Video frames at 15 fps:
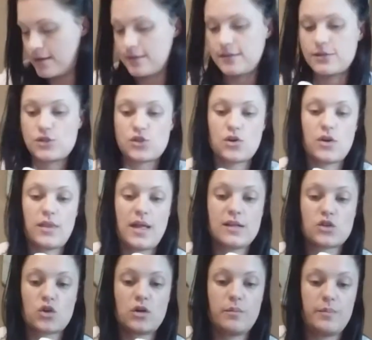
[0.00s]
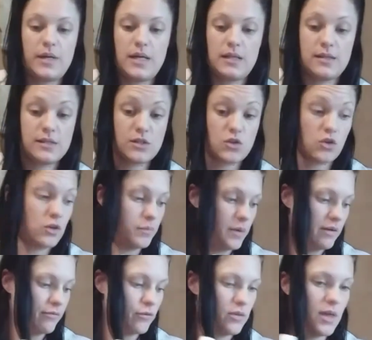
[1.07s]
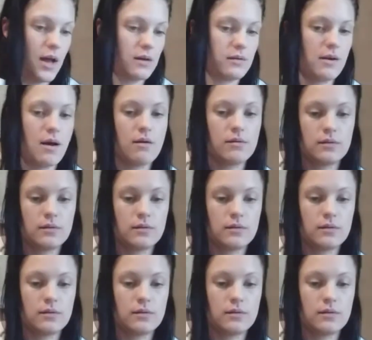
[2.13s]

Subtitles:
So that's going to be, this is going to be for that now.